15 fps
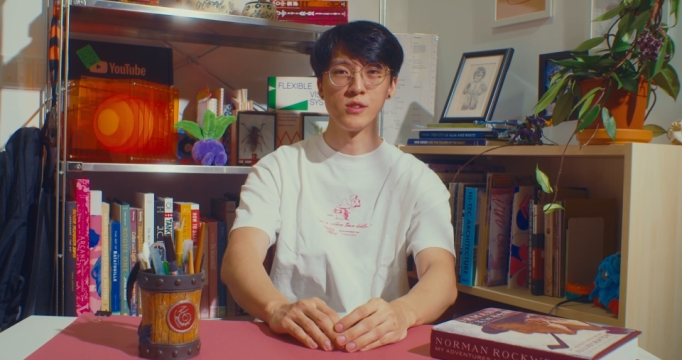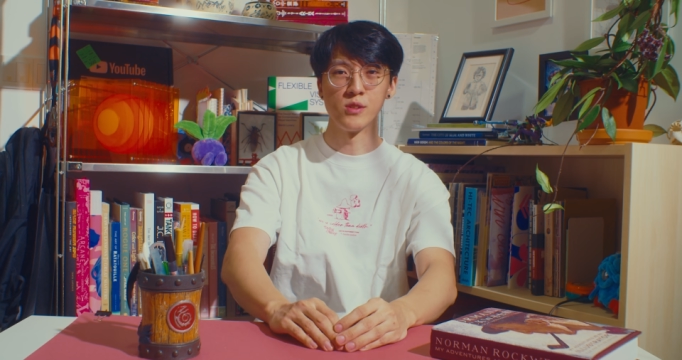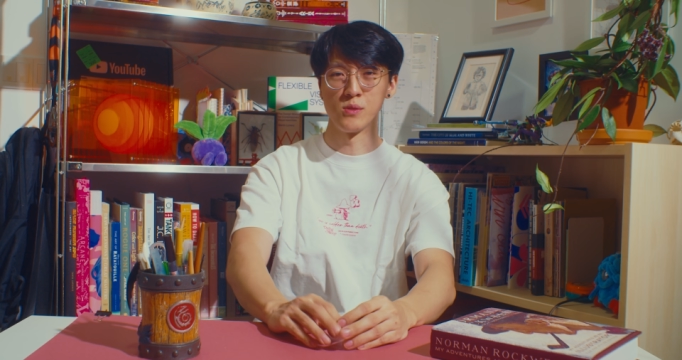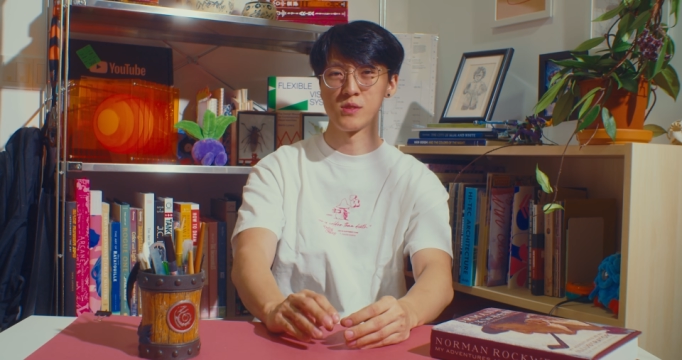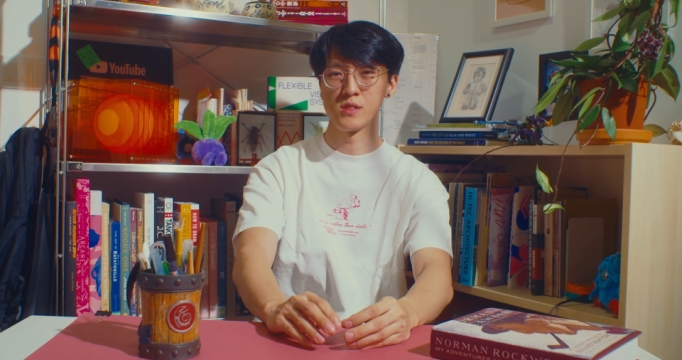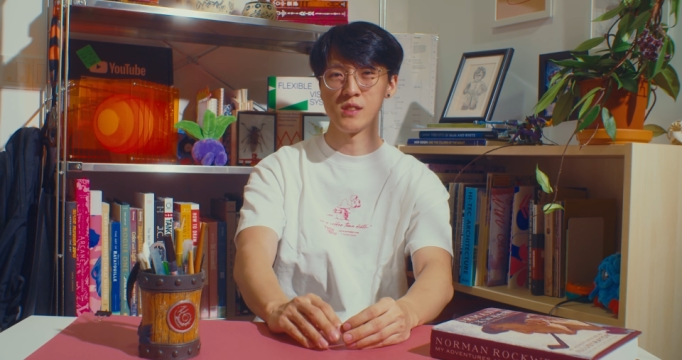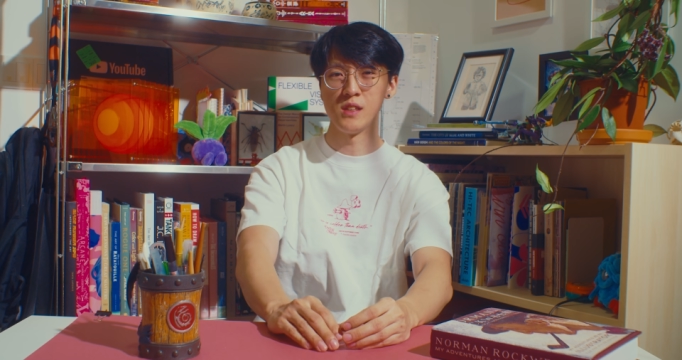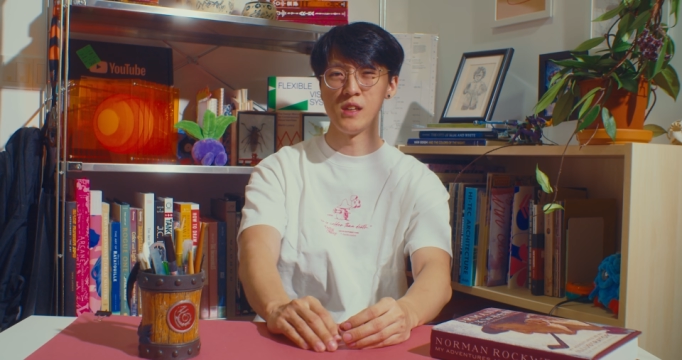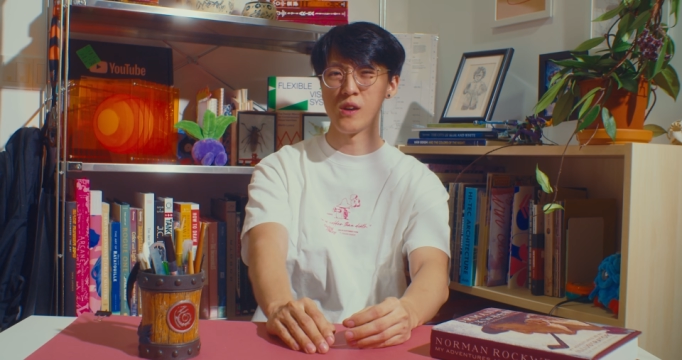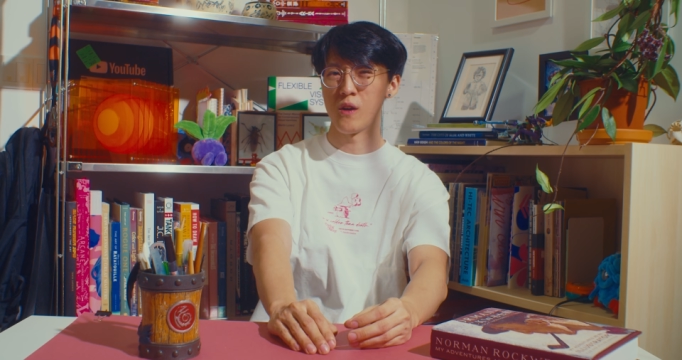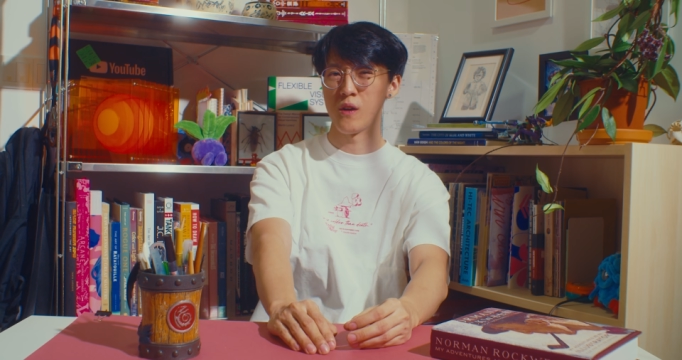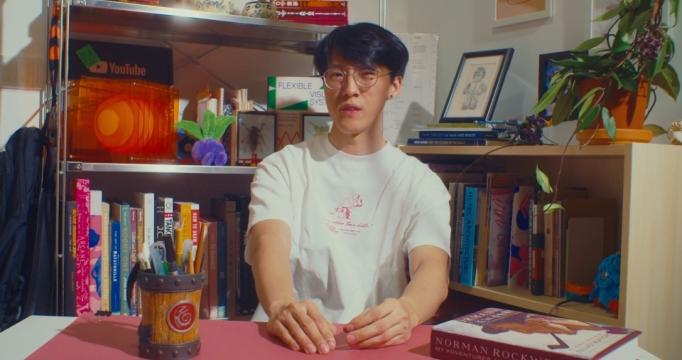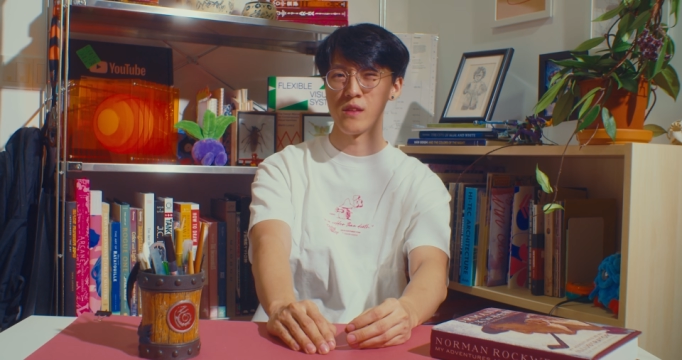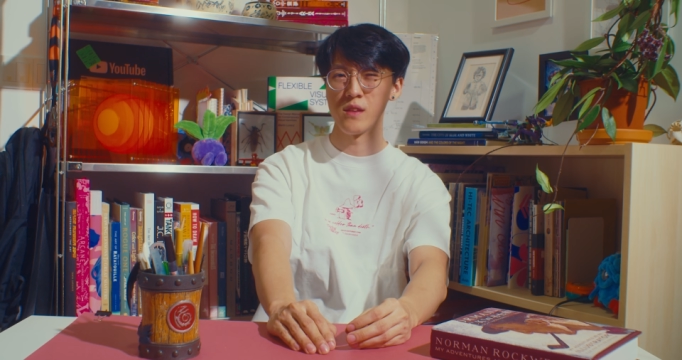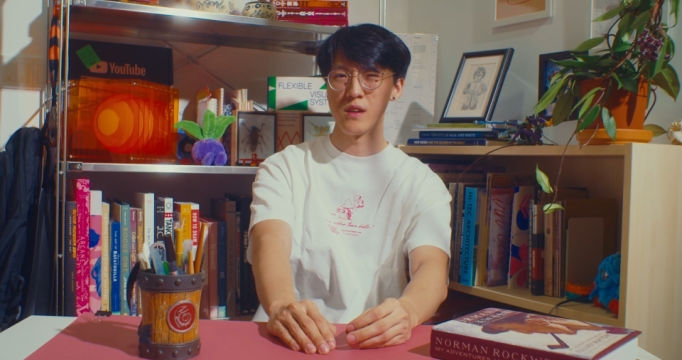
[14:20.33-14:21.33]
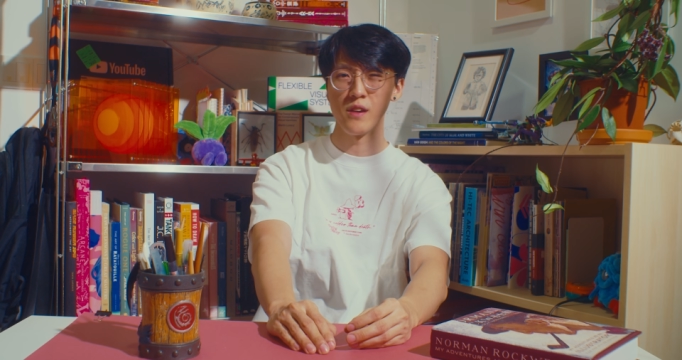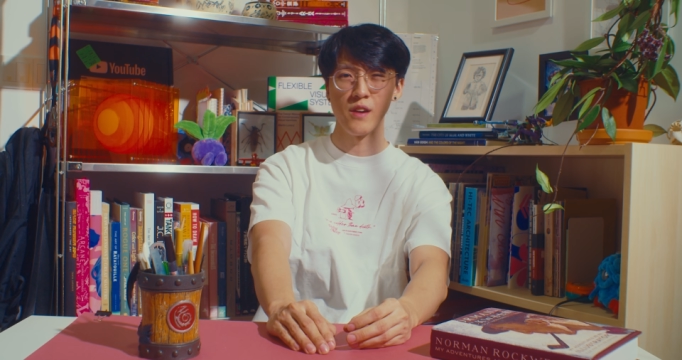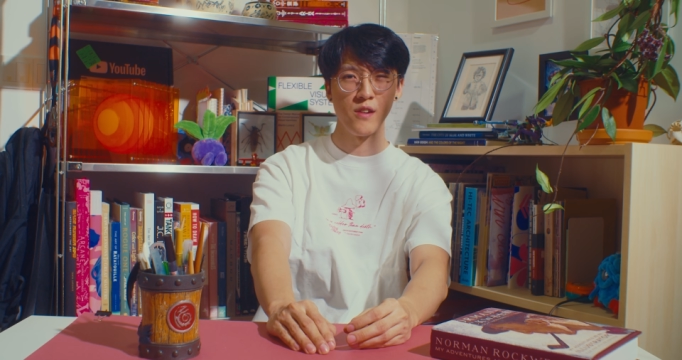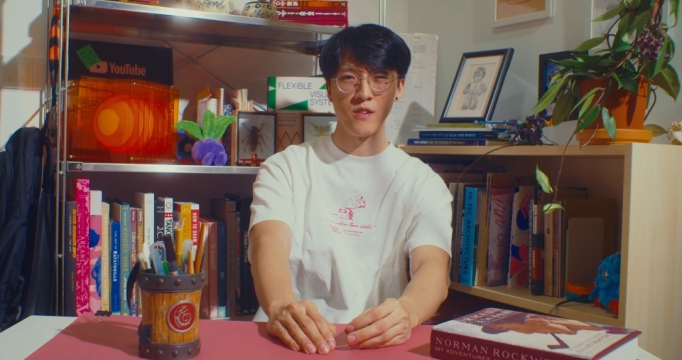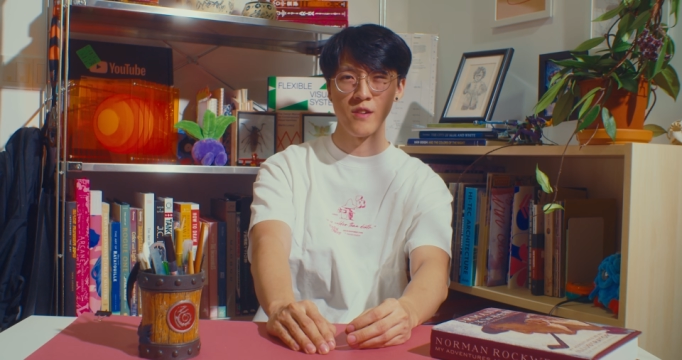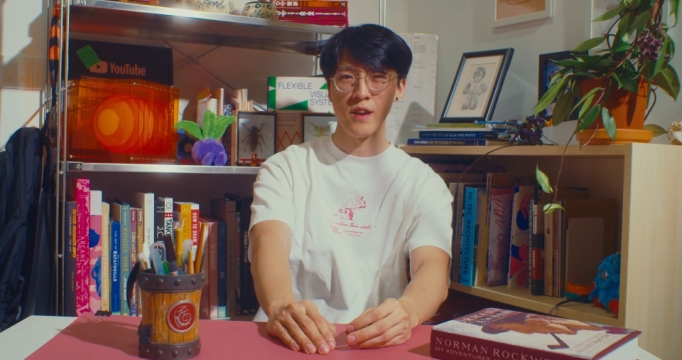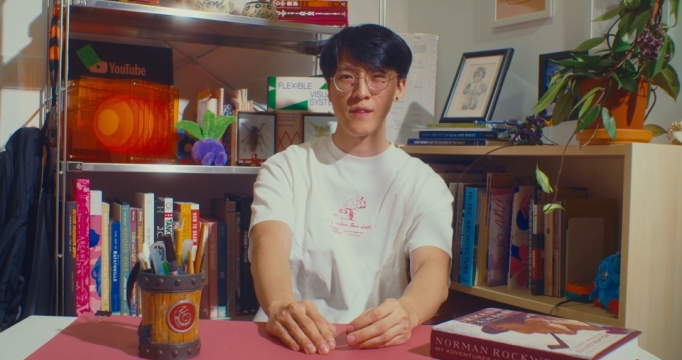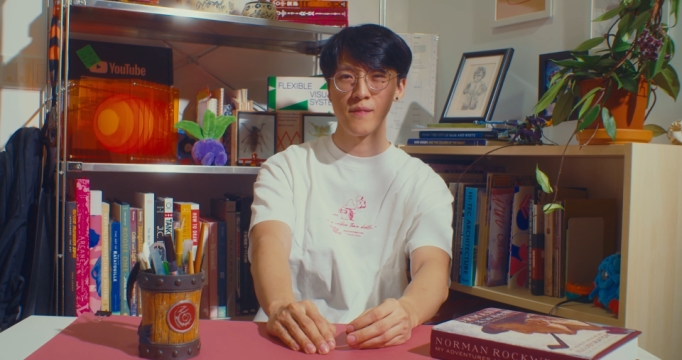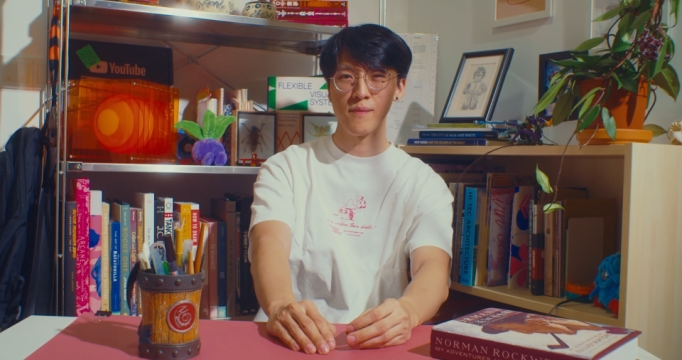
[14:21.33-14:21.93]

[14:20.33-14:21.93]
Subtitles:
you see on the internet.